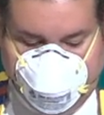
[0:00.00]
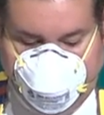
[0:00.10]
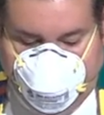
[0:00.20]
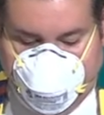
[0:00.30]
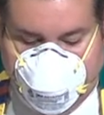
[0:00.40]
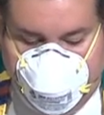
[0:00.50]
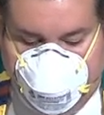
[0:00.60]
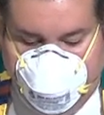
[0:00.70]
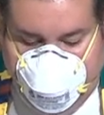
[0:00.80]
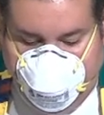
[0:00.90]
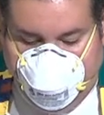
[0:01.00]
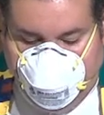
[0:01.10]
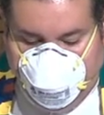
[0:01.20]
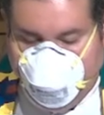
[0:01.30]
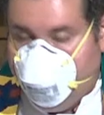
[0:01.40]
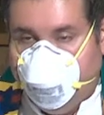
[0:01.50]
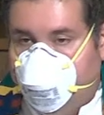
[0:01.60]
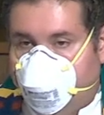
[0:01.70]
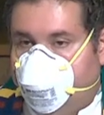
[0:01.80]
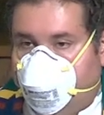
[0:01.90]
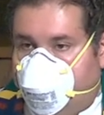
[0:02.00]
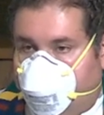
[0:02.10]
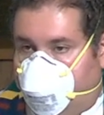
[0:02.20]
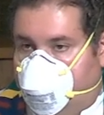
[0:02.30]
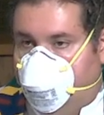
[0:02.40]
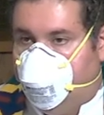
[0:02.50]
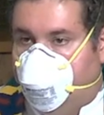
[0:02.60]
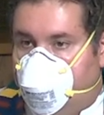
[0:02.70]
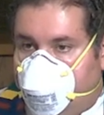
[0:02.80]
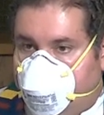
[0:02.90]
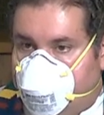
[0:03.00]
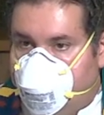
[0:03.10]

eventually became the faith of the land.